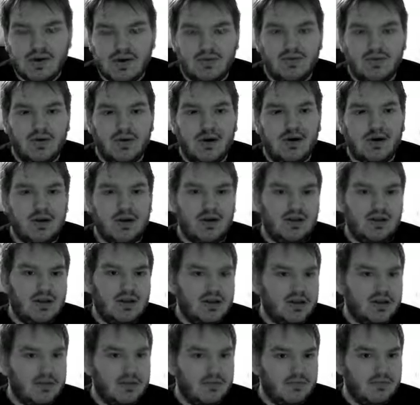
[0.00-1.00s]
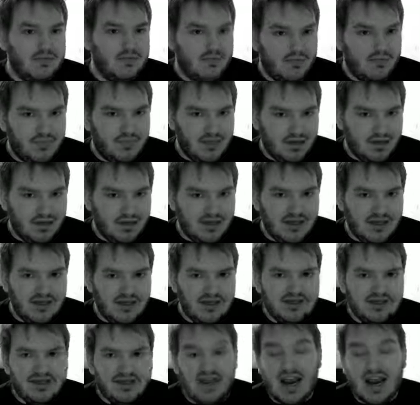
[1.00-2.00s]
people, like the
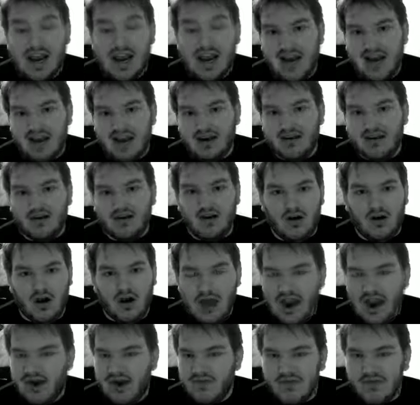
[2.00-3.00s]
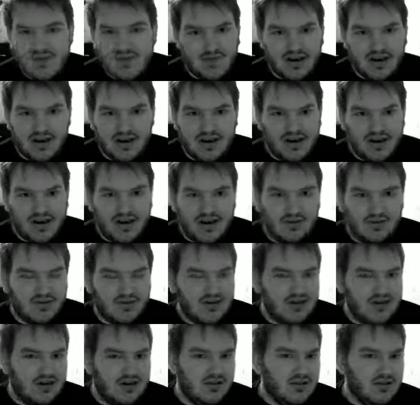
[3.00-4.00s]
police and everybody, are
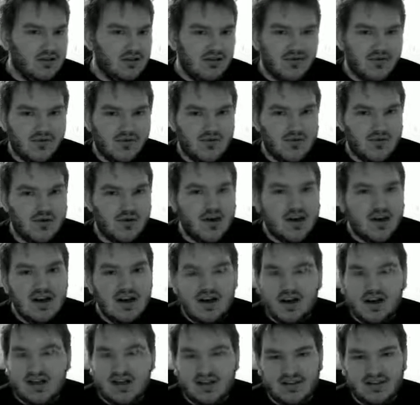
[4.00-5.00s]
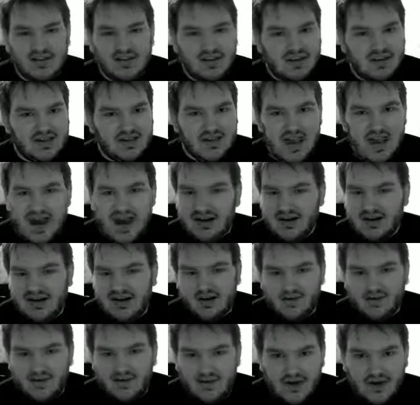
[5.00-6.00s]
trying to look for in this hectic
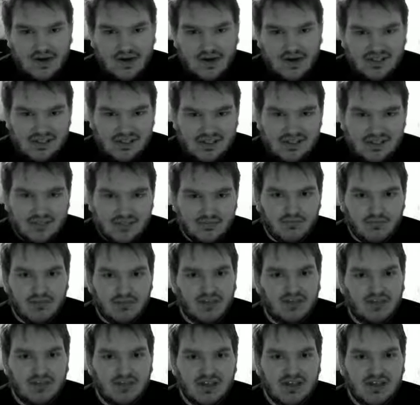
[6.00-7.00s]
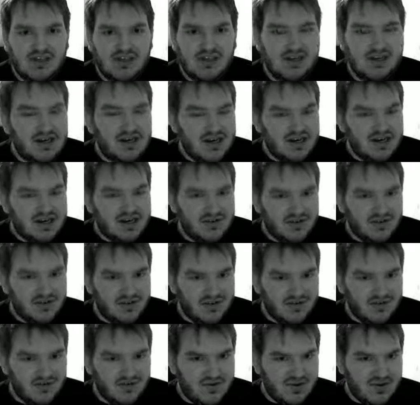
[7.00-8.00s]
frenzy in Berlin in
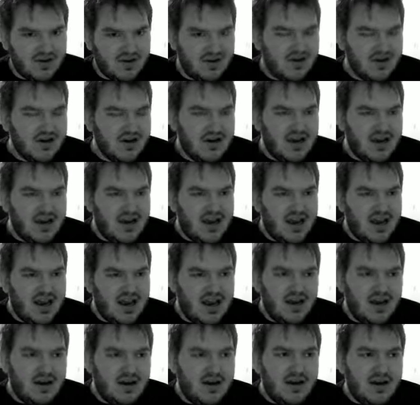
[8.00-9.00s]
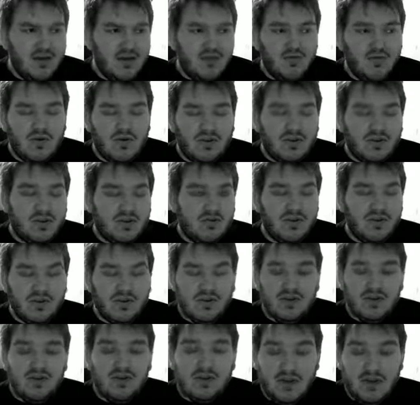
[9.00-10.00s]
1931. And what's really
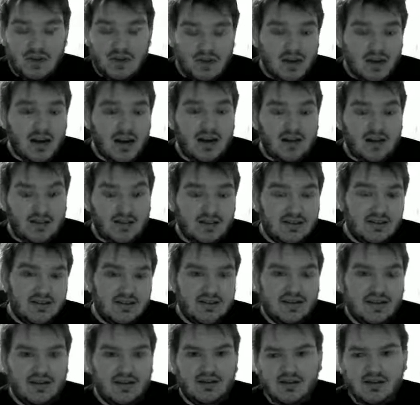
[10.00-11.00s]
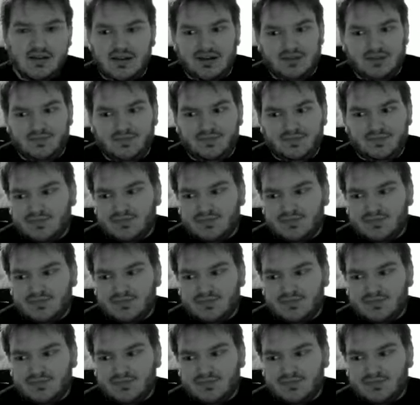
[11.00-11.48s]
cool about that is that, like,